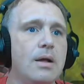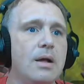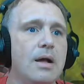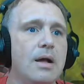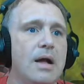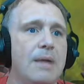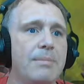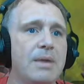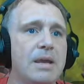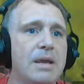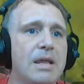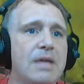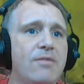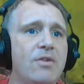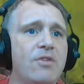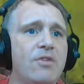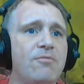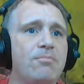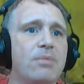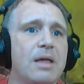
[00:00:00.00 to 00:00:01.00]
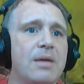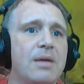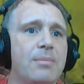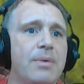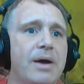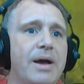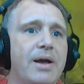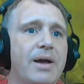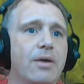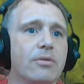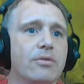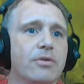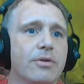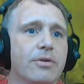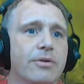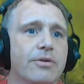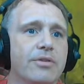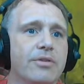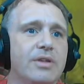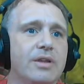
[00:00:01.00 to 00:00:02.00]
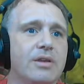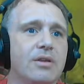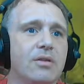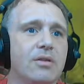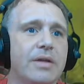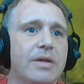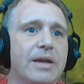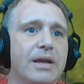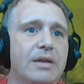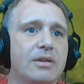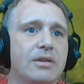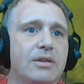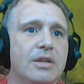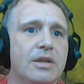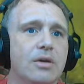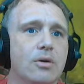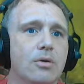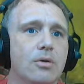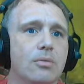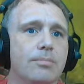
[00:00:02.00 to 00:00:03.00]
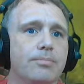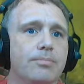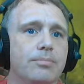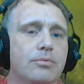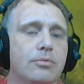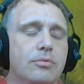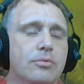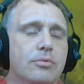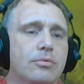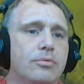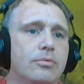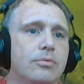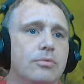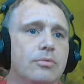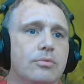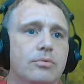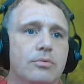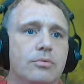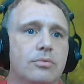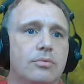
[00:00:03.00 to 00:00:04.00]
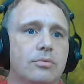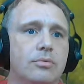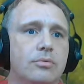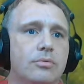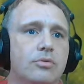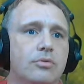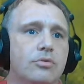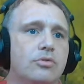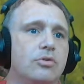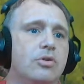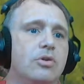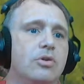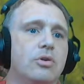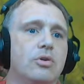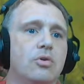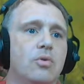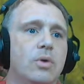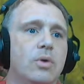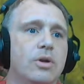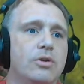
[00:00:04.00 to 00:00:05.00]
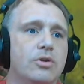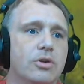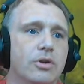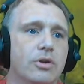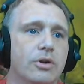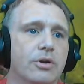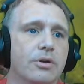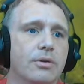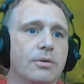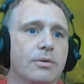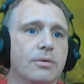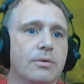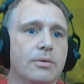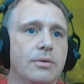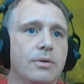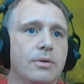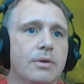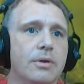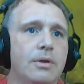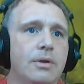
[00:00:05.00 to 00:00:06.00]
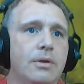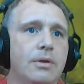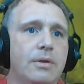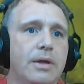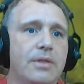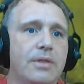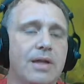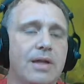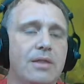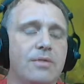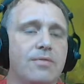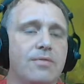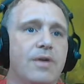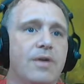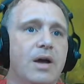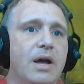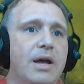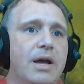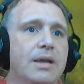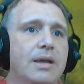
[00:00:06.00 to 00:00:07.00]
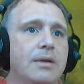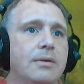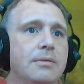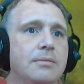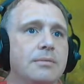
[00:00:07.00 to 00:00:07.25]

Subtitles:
I mean, even if Blight Pile turns into like deal 2 a turn, like that's fine.